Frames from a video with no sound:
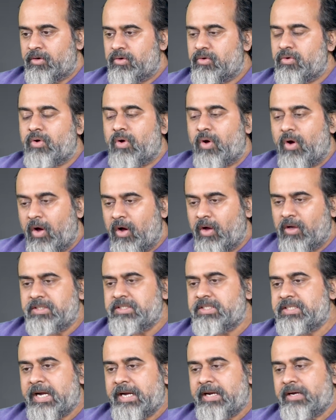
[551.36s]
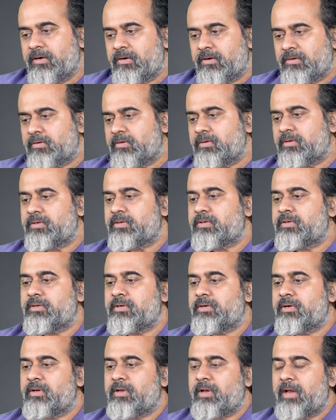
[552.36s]
To call childhood
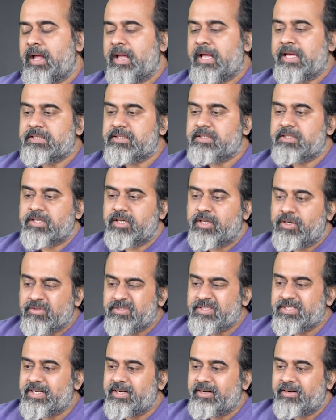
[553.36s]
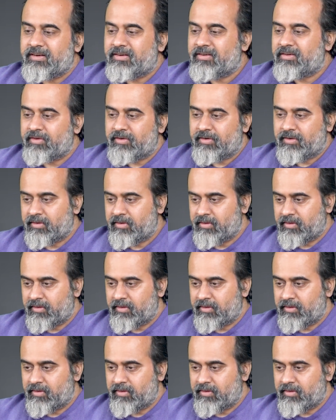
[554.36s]
as innocent